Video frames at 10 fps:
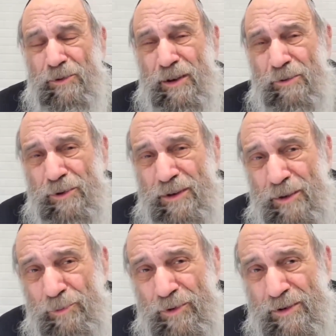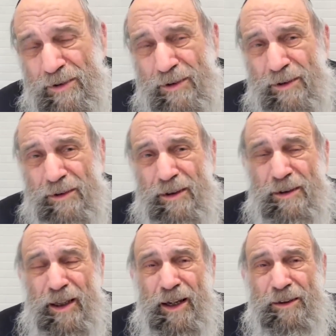that would keep us on
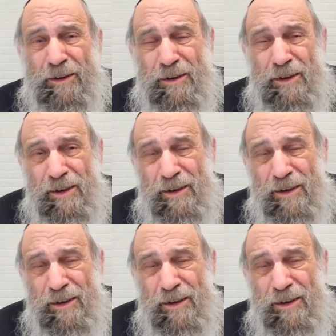a high